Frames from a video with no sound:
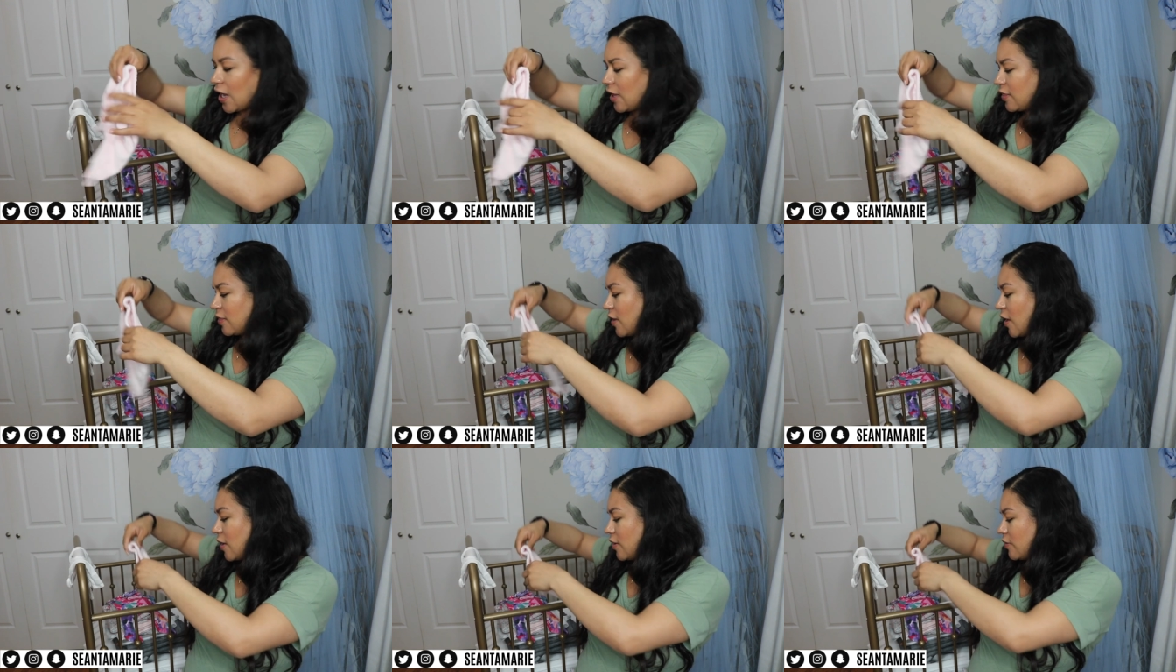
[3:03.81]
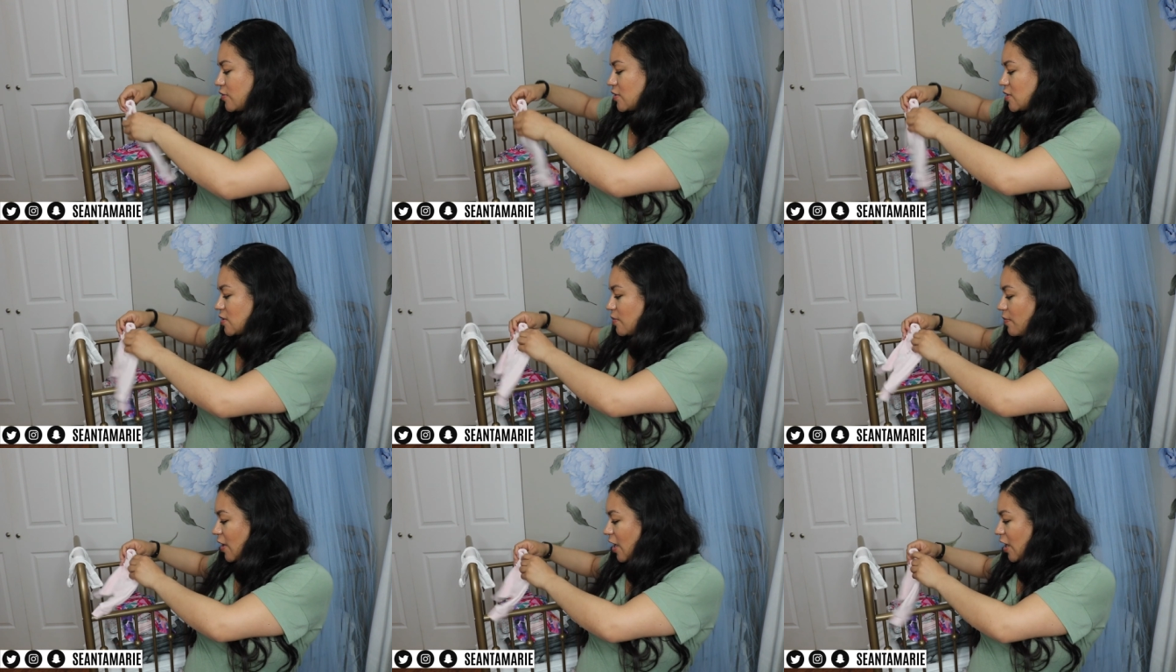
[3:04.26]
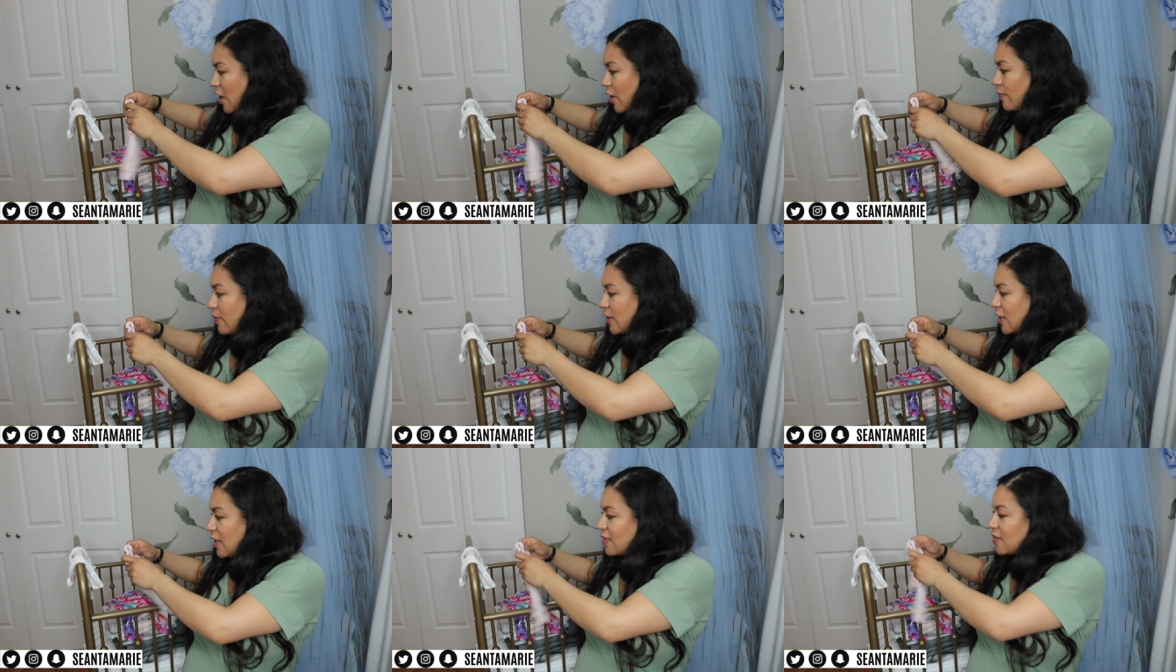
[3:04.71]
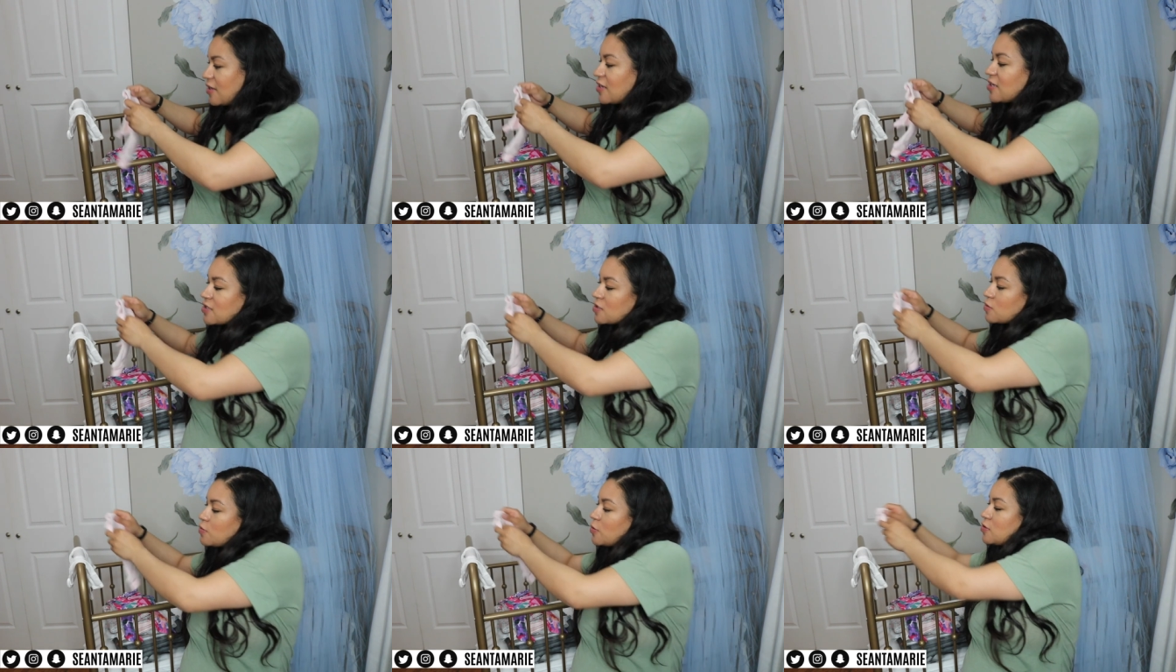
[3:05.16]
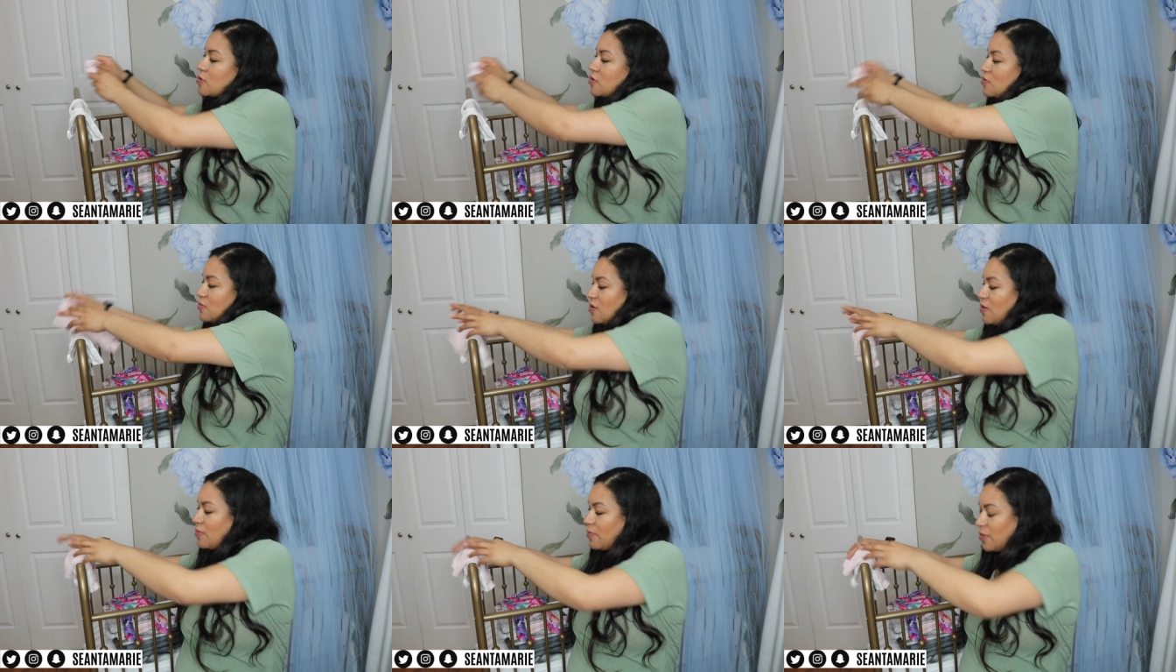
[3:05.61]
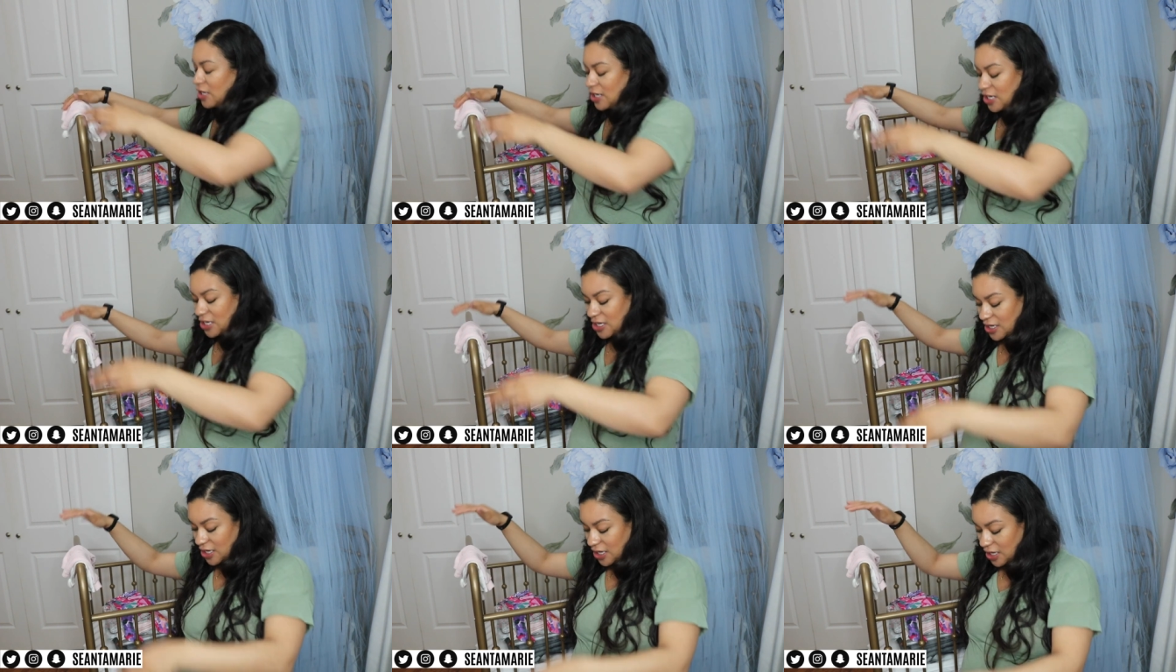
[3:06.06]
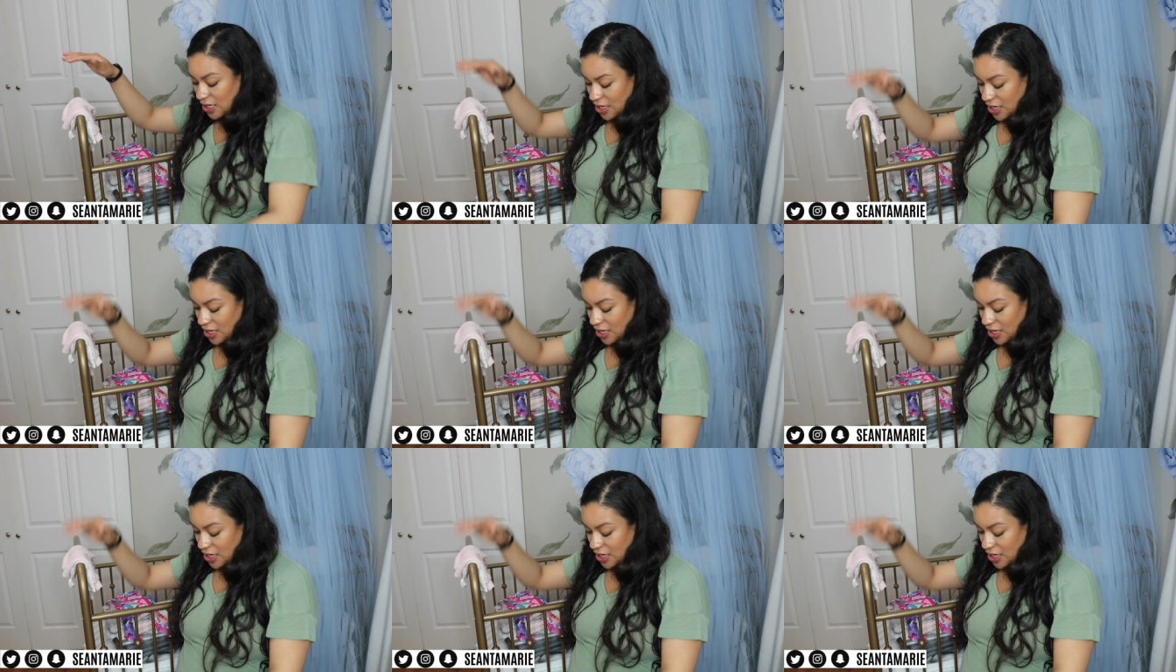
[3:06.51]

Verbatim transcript: I thought it was a bear, but I think it's supposed to be a bunny.